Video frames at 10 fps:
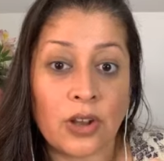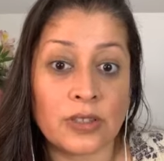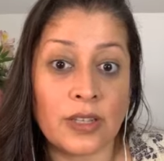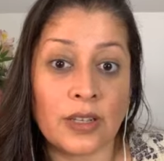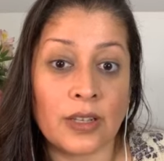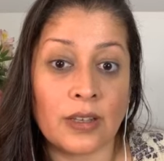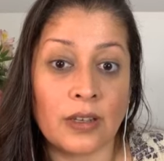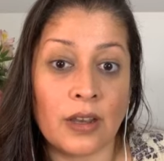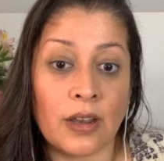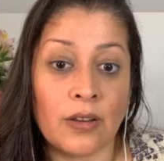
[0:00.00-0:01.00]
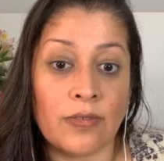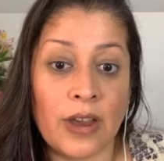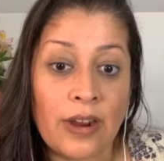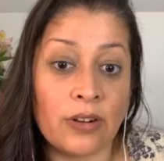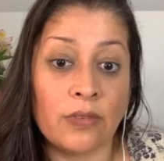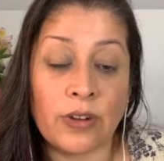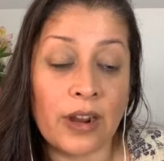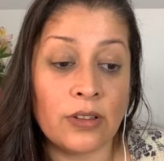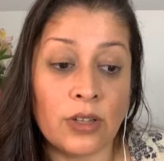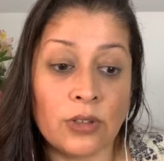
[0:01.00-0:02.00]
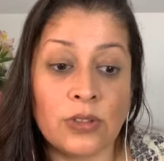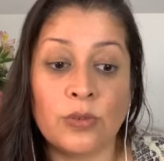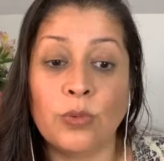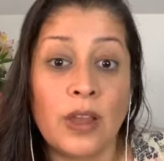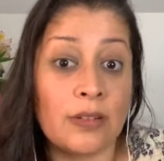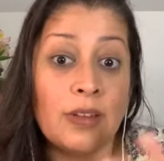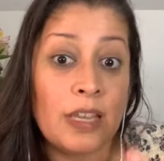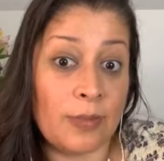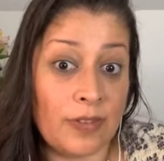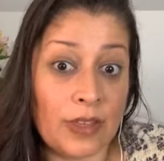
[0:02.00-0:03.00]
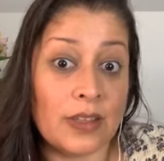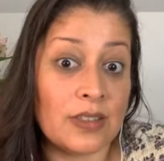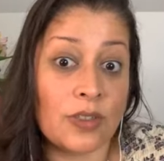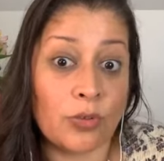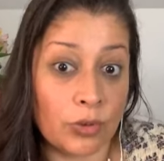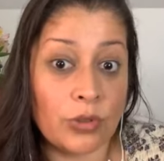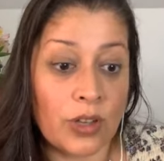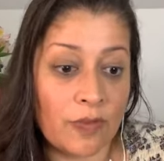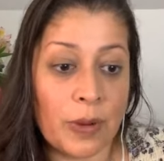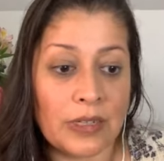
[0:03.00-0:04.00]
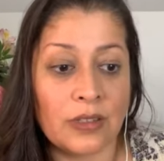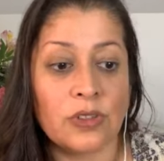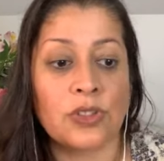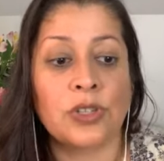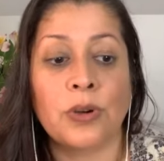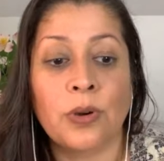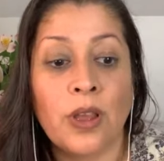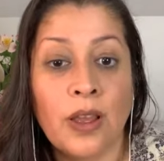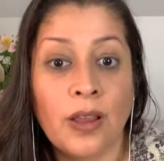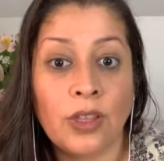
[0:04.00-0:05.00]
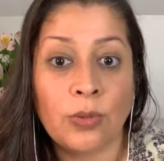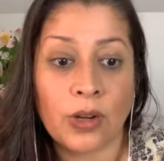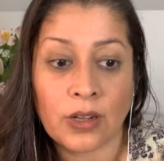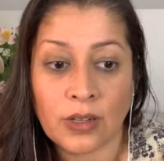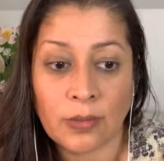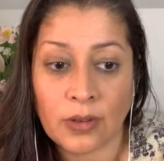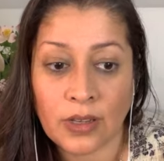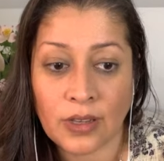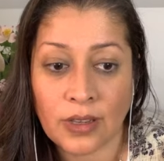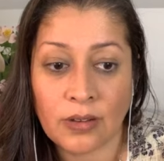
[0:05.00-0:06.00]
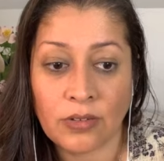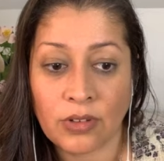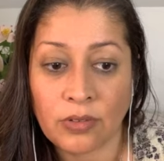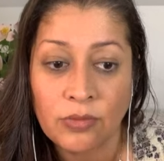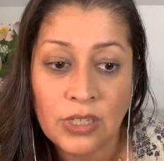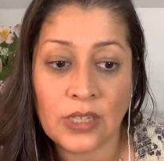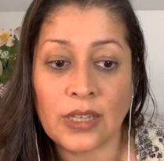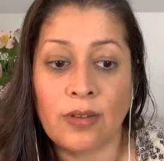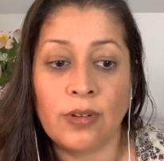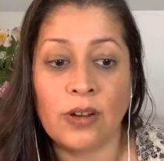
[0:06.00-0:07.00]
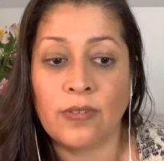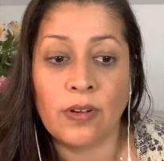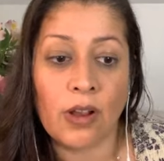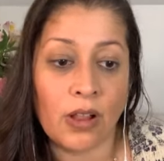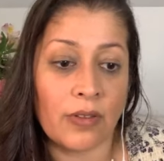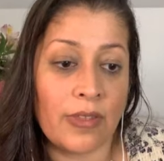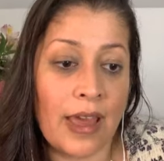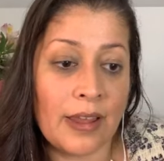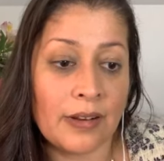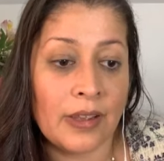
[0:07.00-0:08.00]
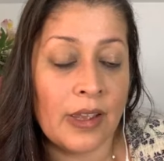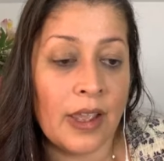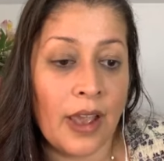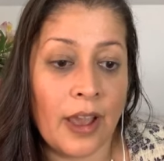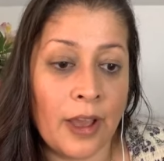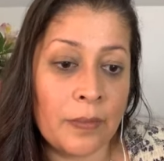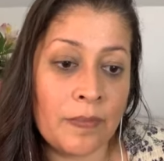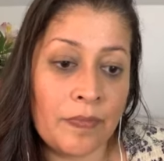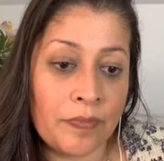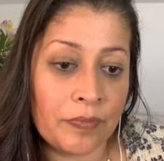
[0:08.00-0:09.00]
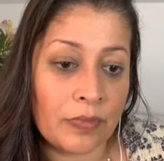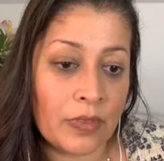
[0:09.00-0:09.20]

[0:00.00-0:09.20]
toxic uh, viral viral loads. And EBV is at the root of bunions, so you want to really get rid of all of that. Um,